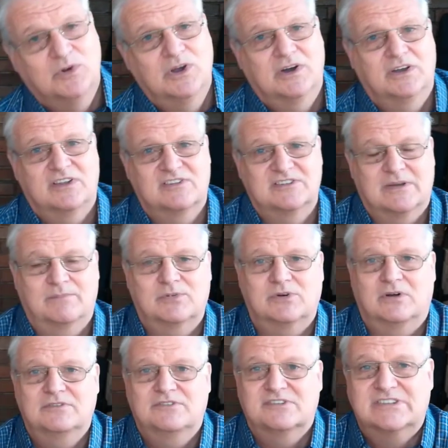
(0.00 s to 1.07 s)
work at the
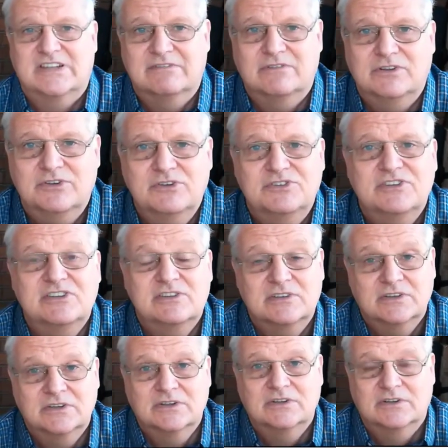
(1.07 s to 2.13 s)
subconscious level using
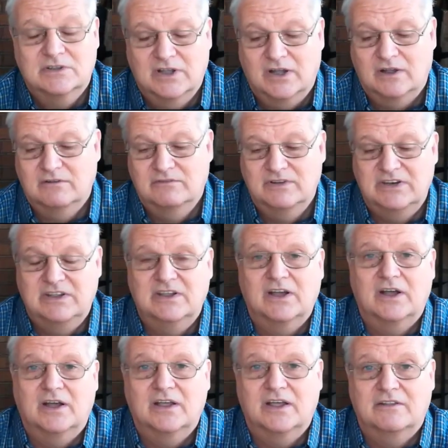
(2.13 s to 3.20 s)
very
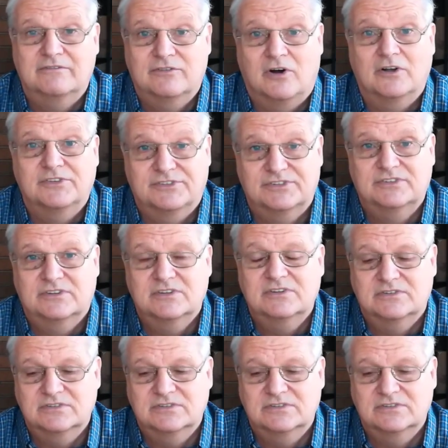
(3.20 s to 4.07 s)
advanced